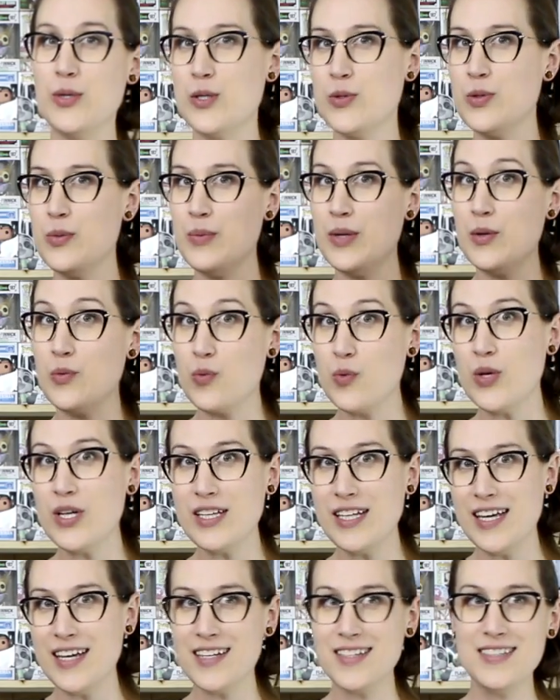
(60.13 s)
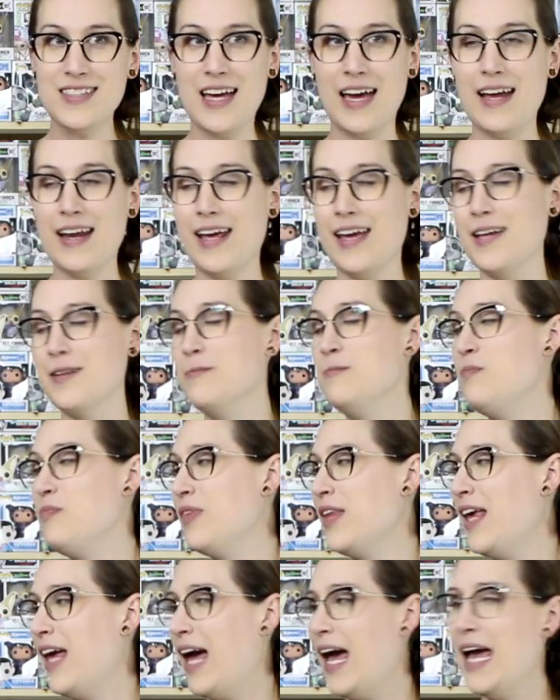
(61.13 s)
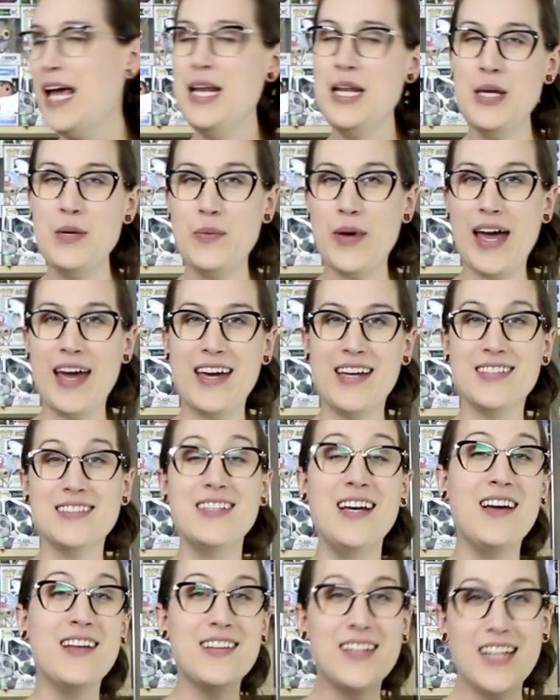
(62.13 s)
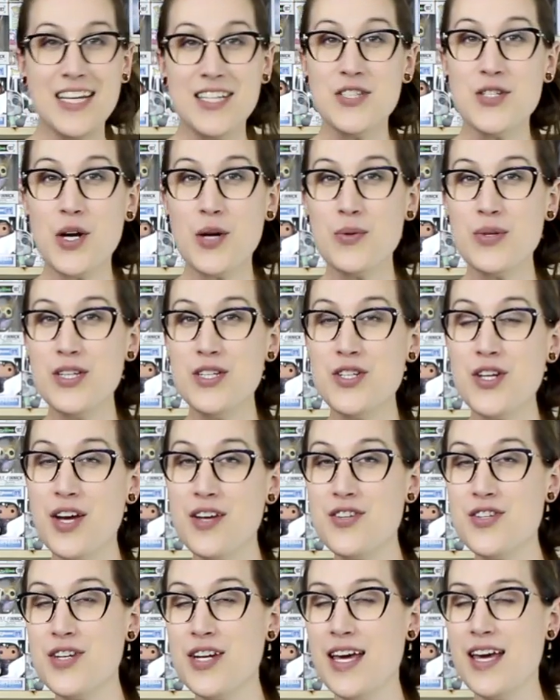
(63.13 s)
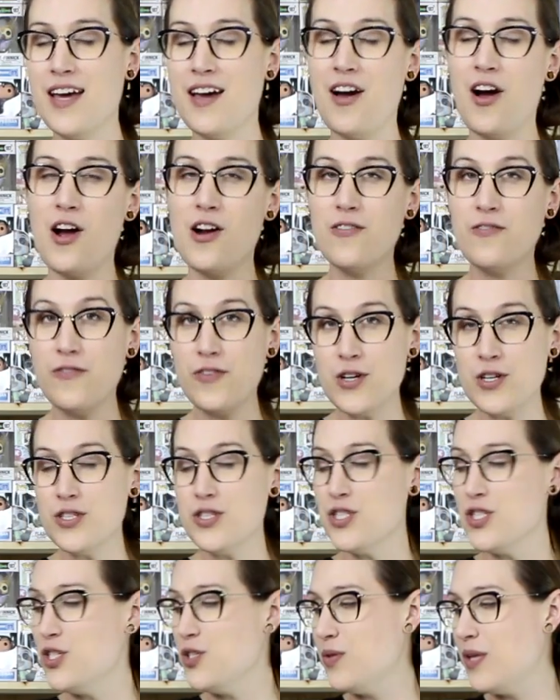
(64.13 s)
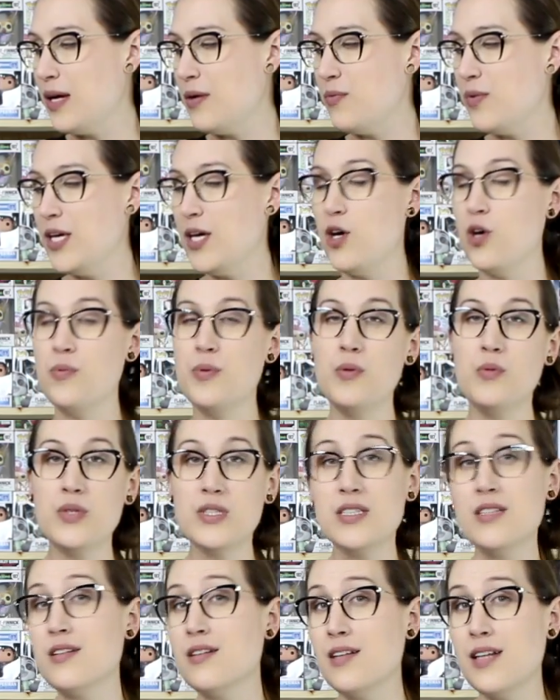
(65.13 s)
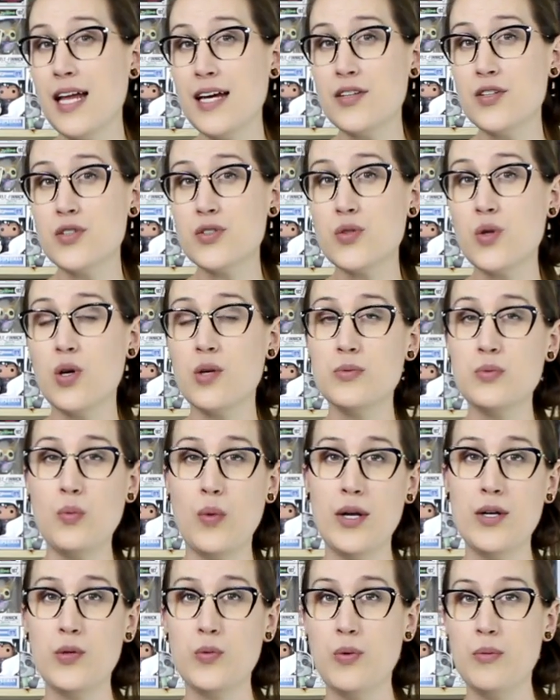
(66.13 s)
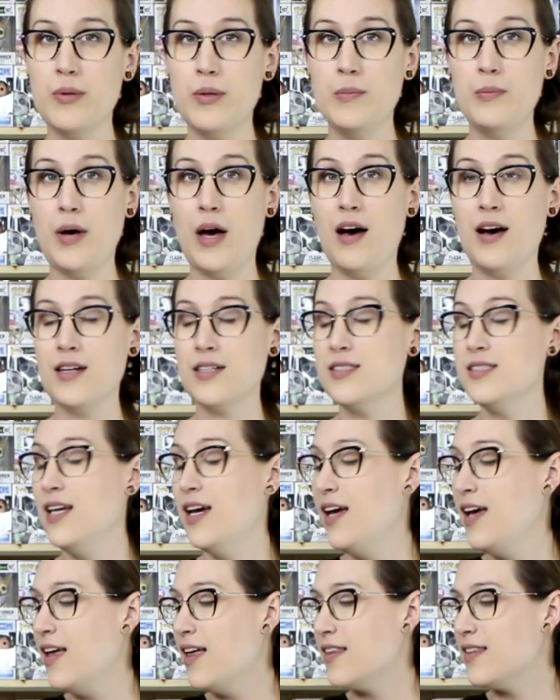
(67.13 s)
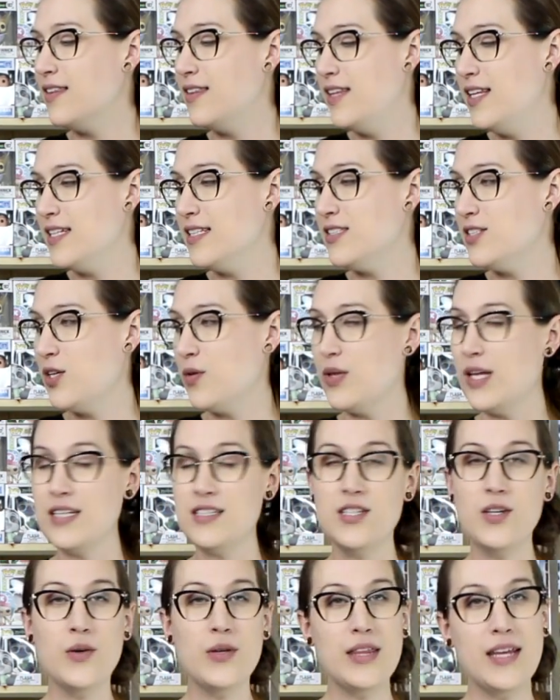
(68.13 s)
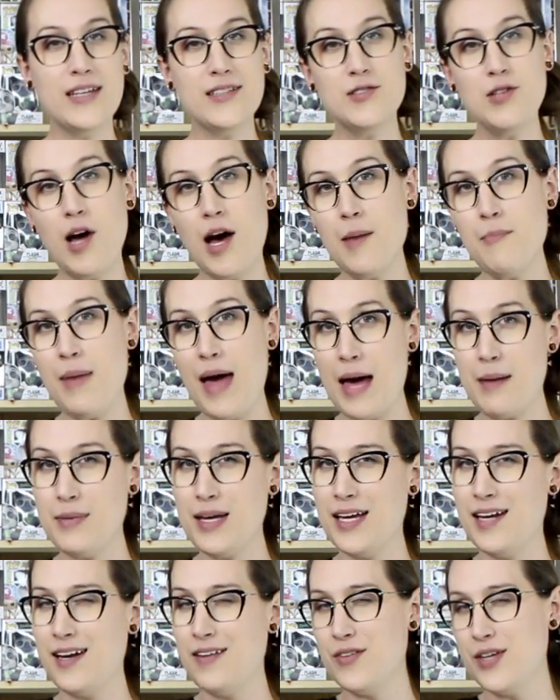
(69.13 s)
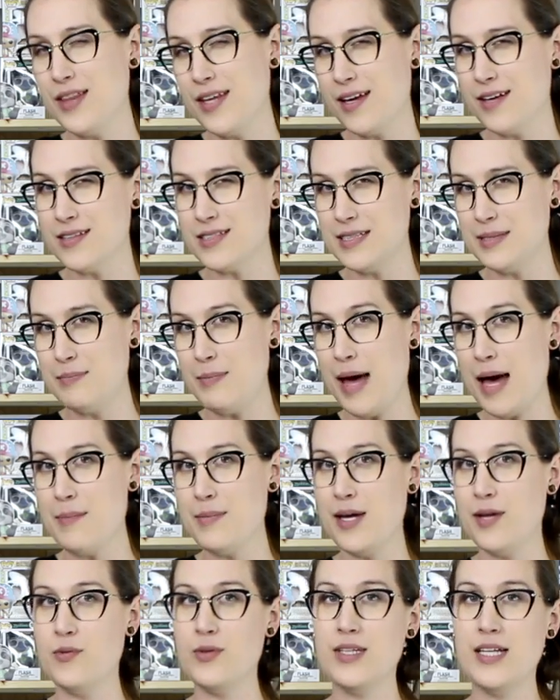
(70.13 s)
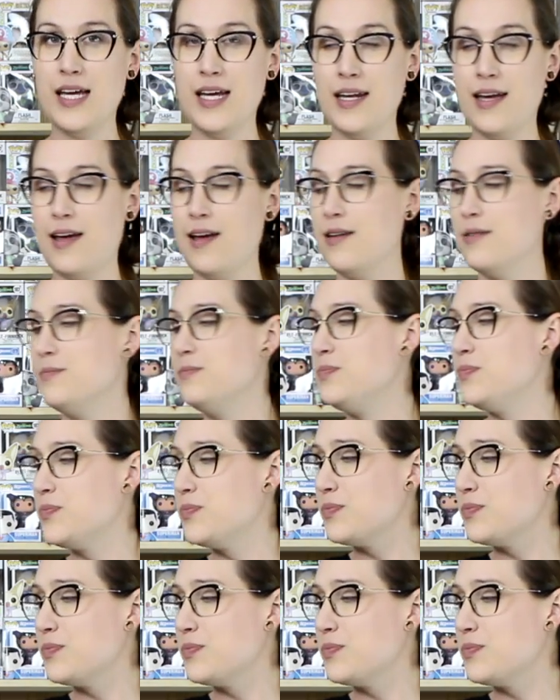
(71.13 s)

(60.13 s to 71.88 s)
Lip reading: which would be really exciting. Anyways, let's start with the Judgening. Our first two that we opened was the Collector's Corpse Wonder Woman box. So that's the only thing that's not Batman. Everything else is Batman related.